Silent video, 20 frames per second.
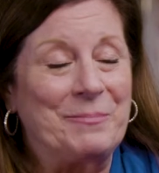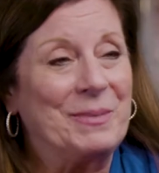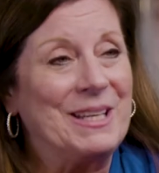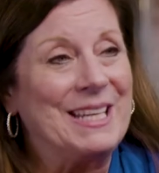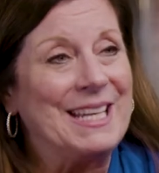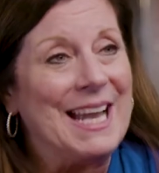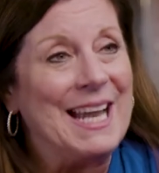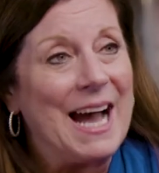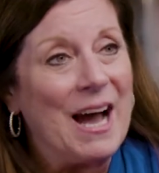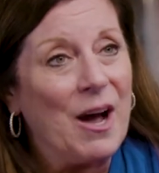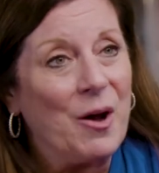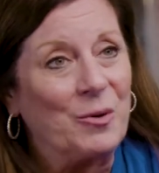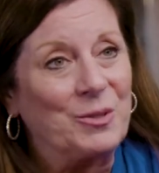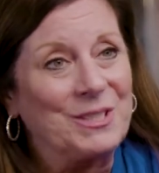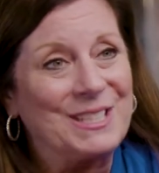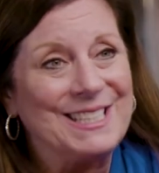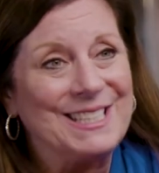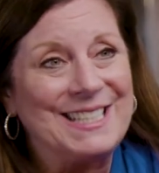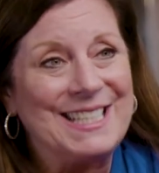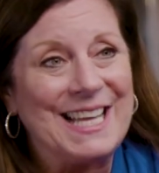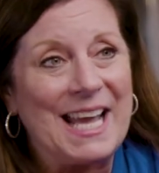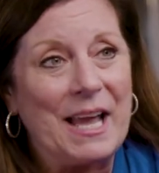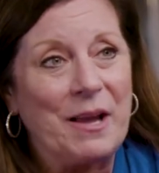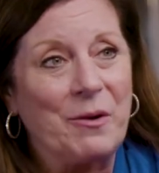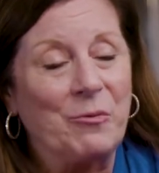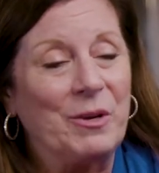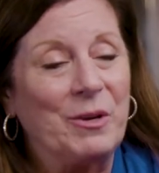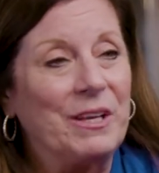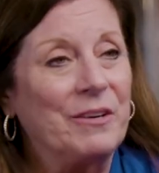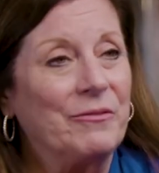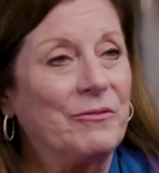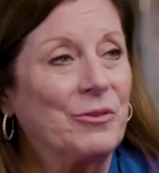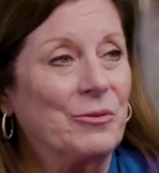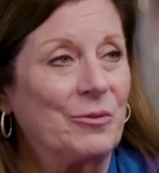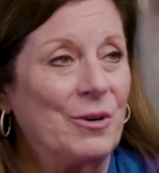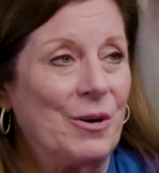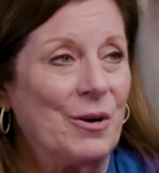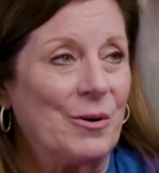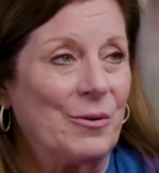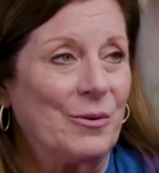But now, today, we have
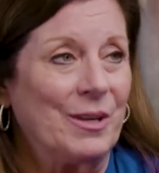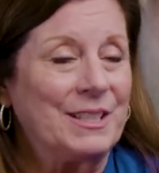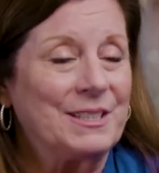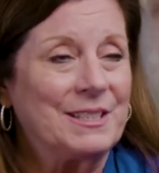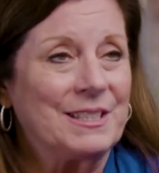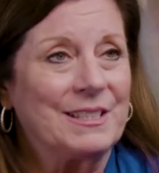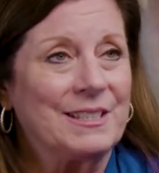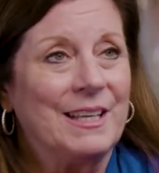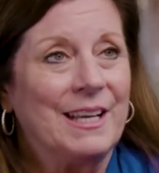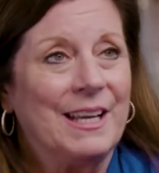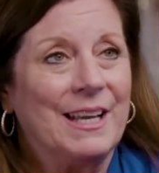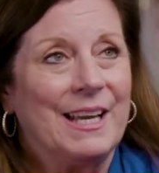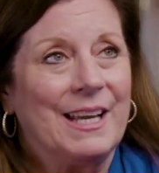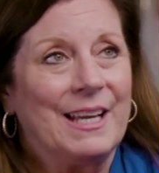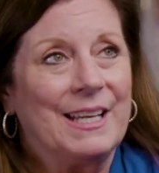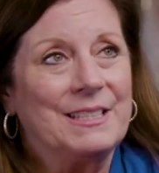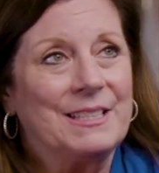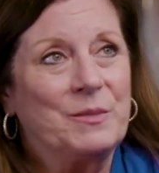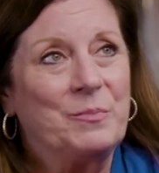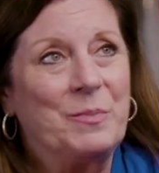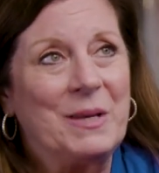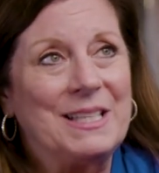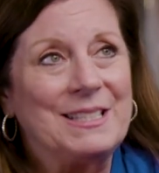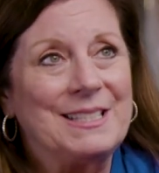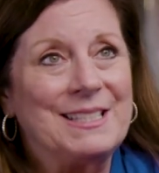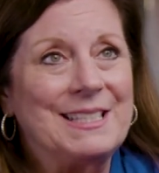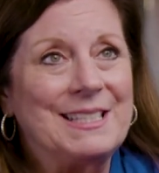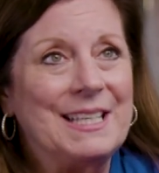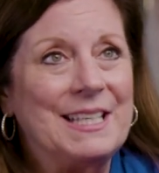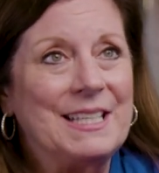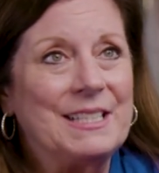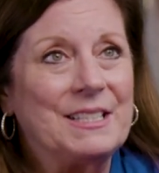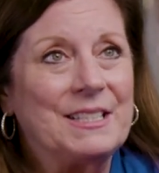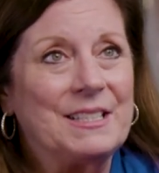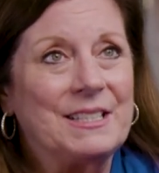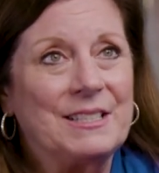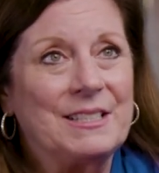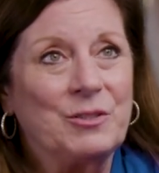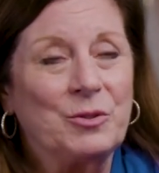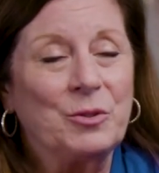grown. It's been
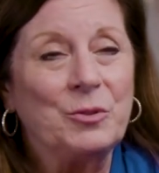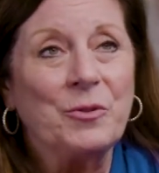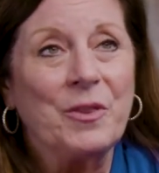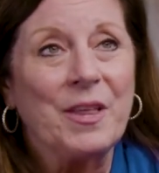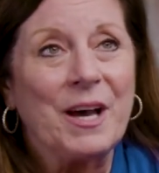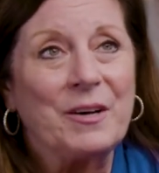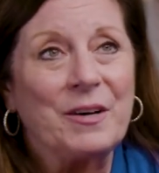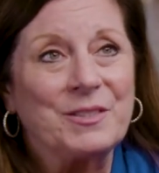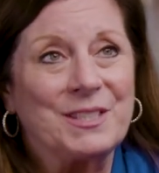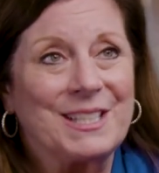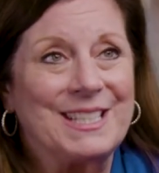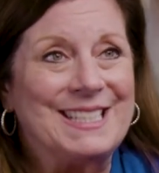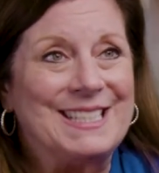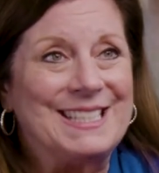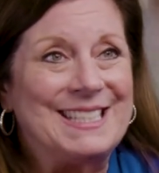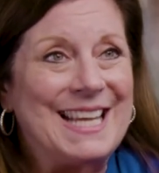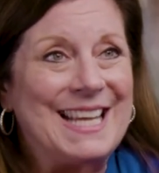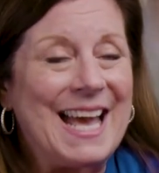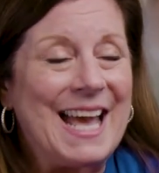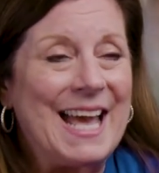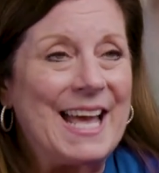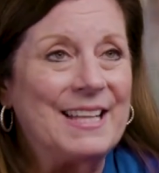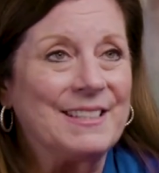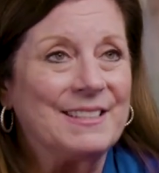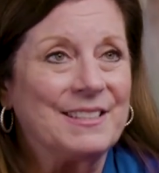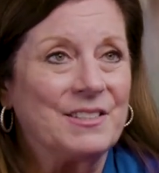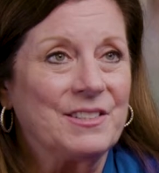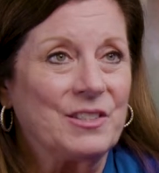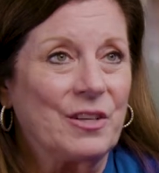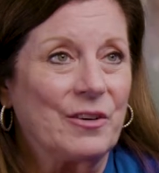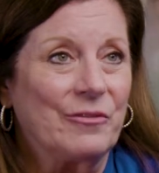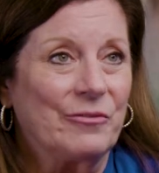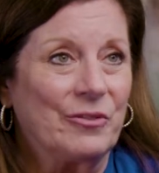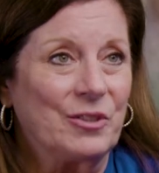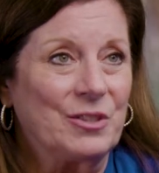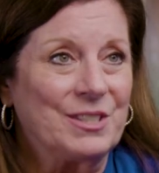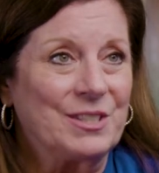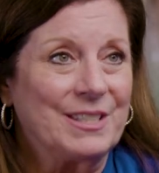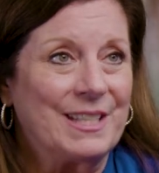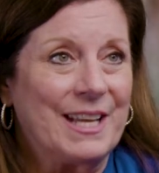since 2010, since our
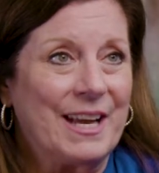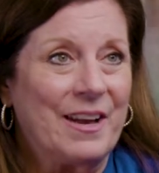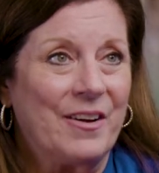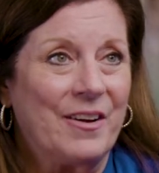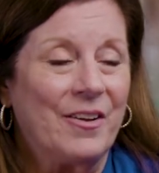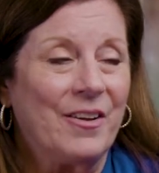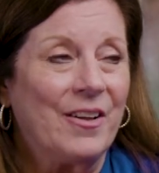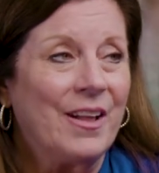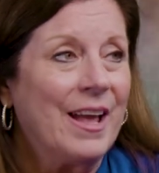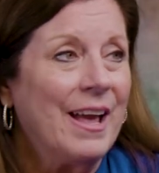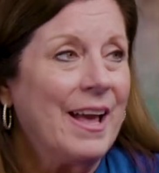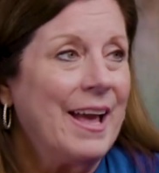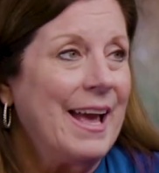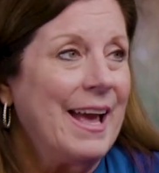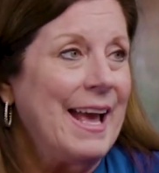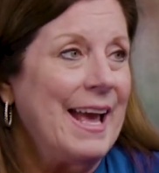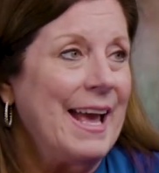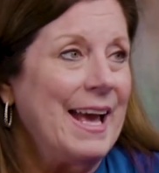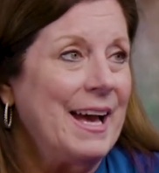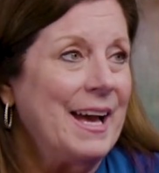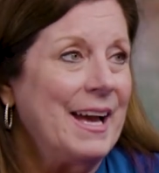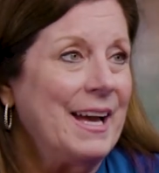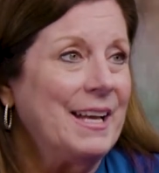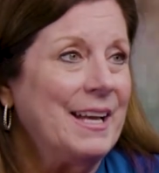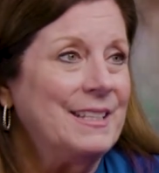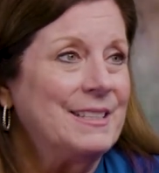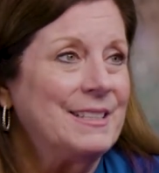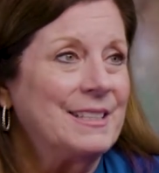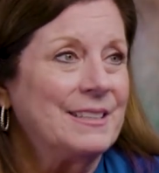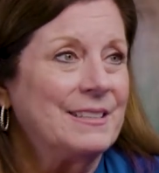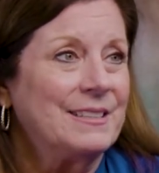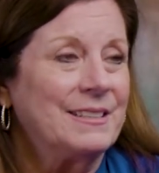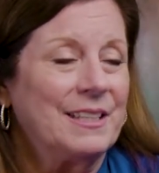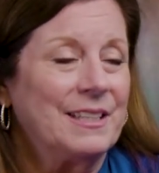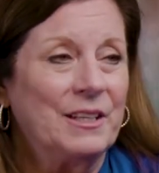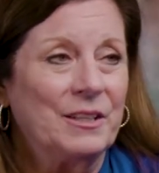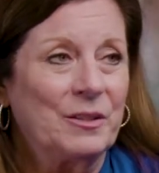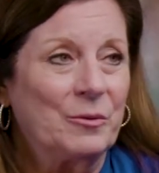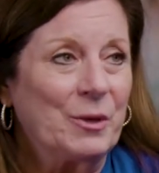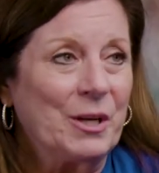first sale. And
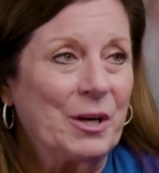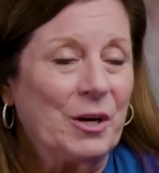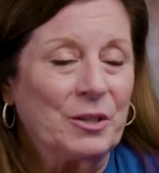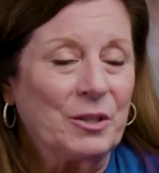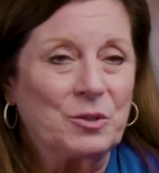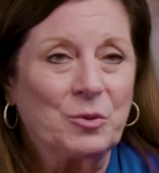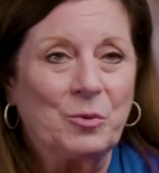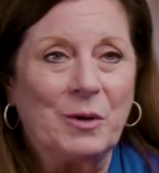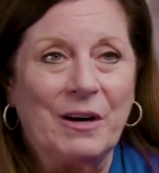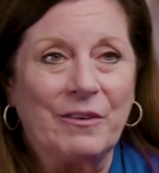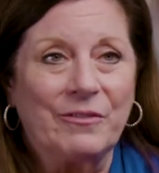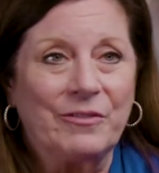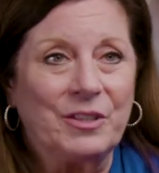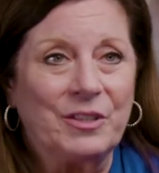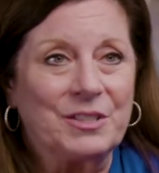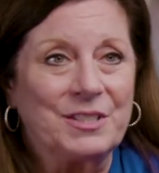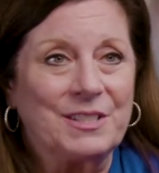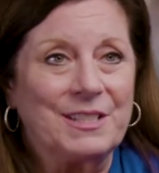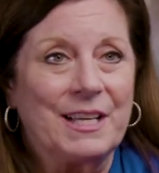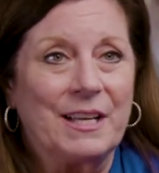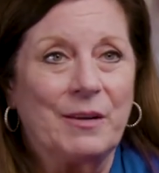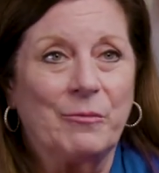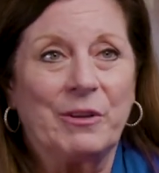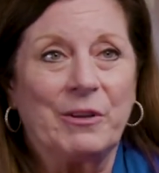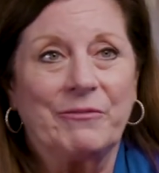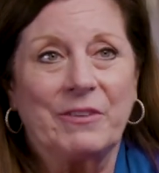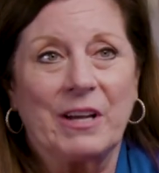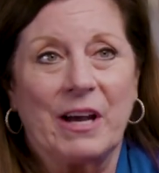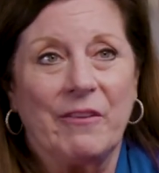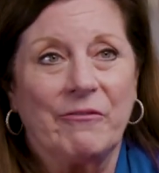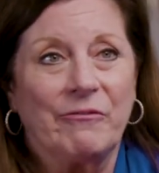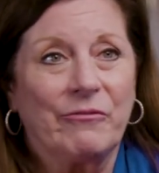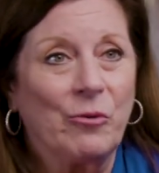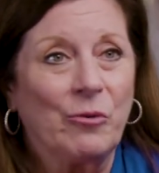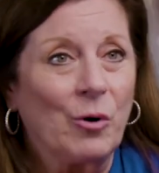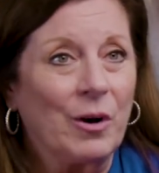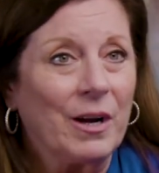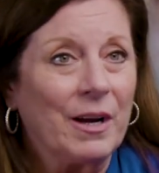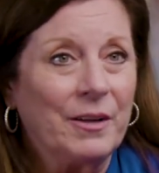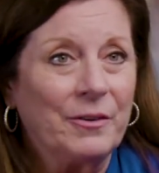here we are 12 years in. We've got
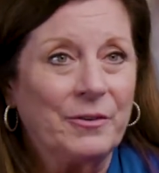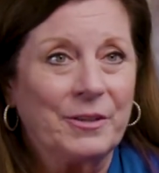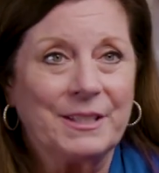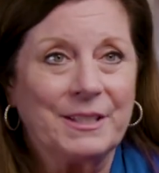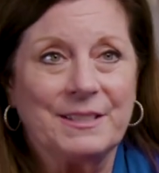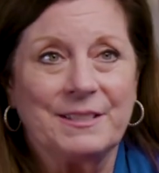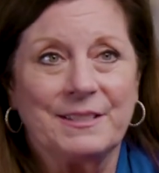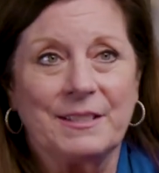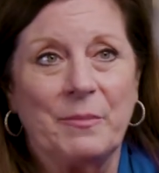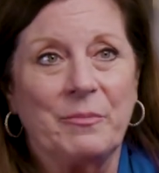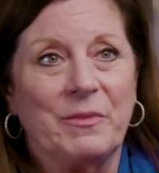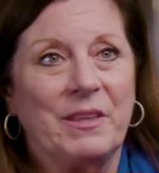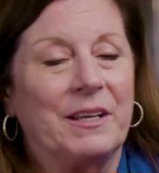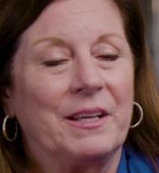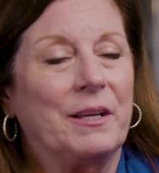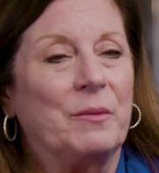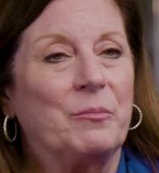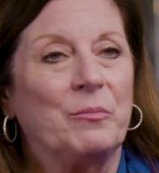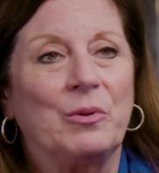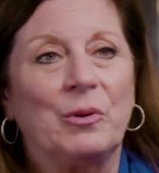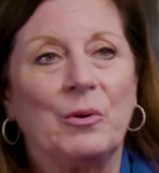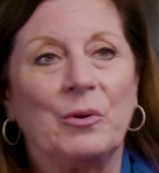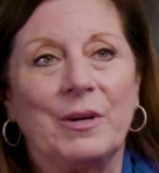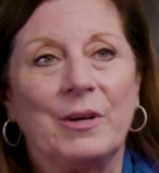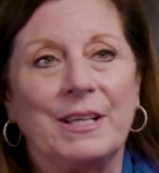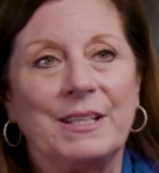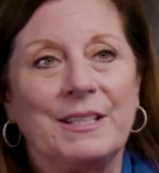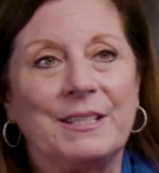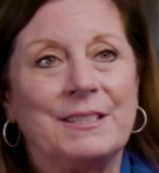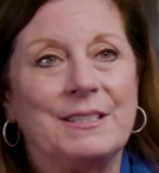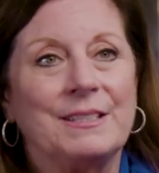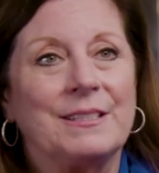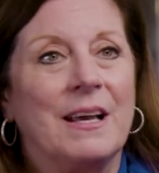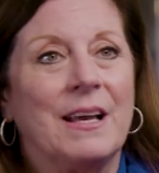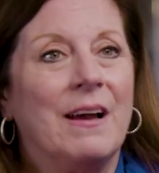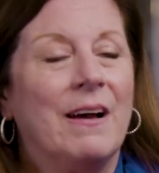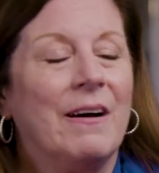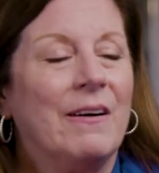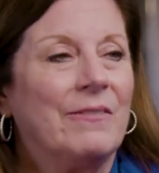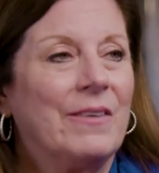400 and something employees,
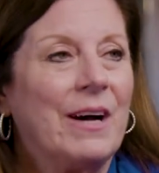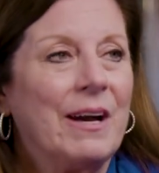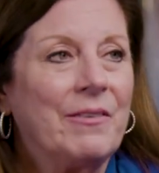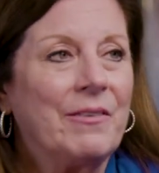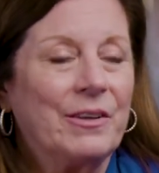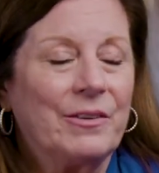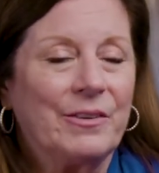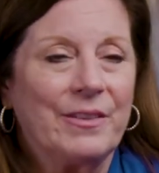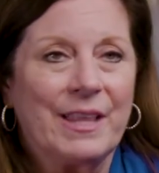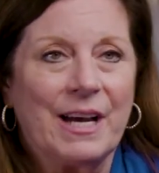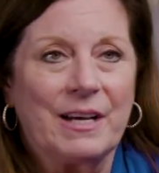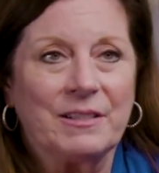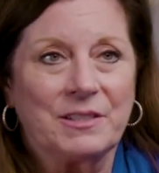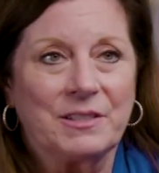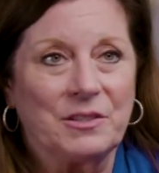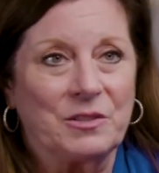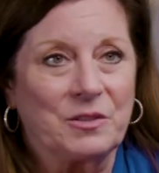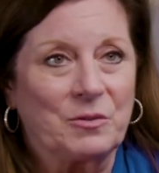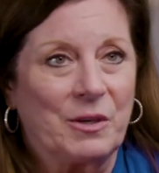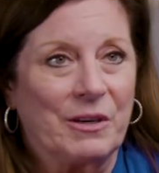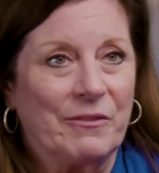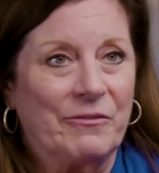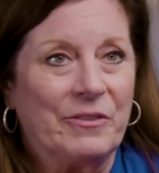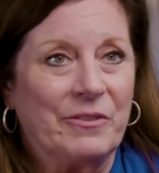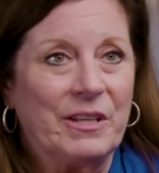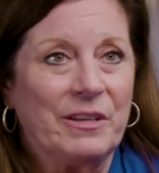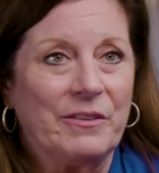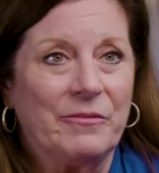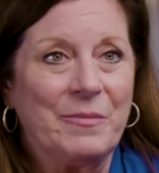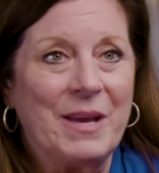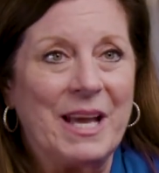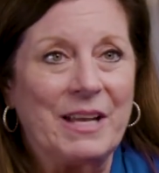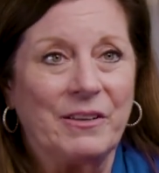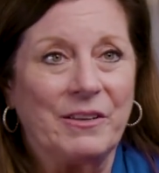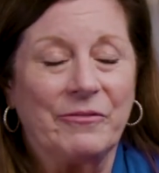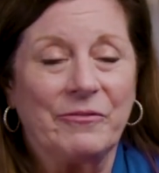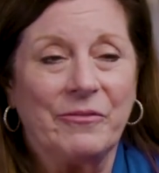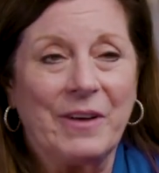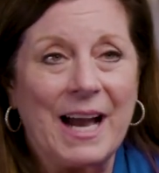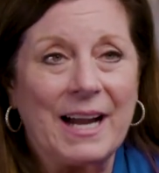500,000 square feet of
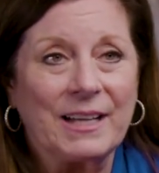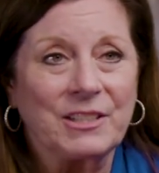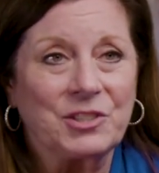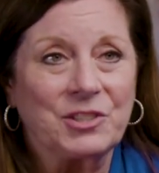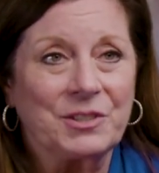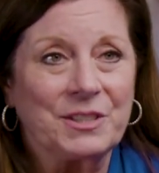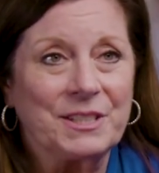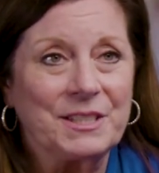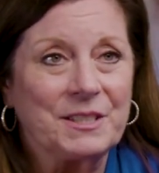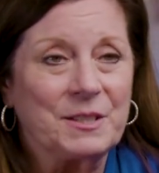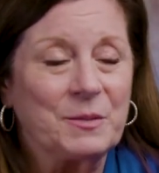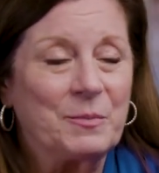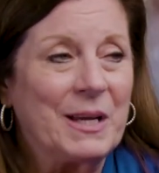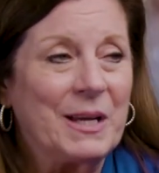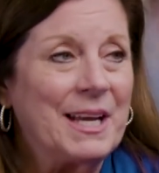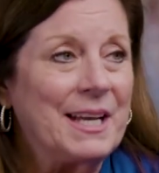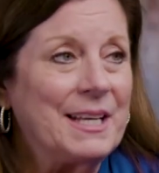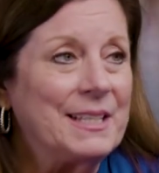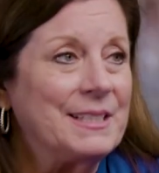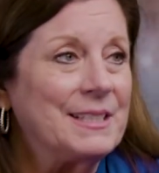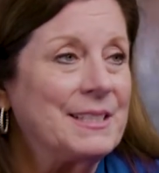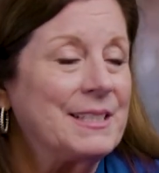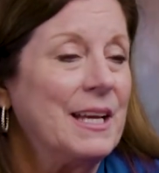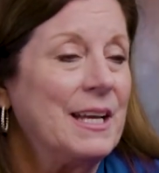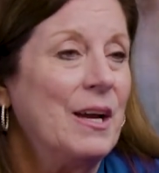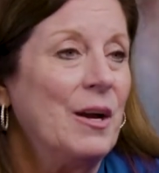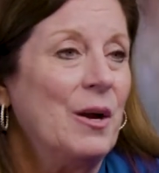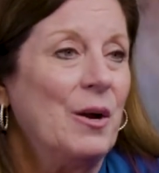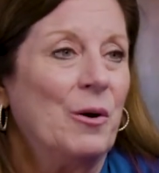manufacturing space.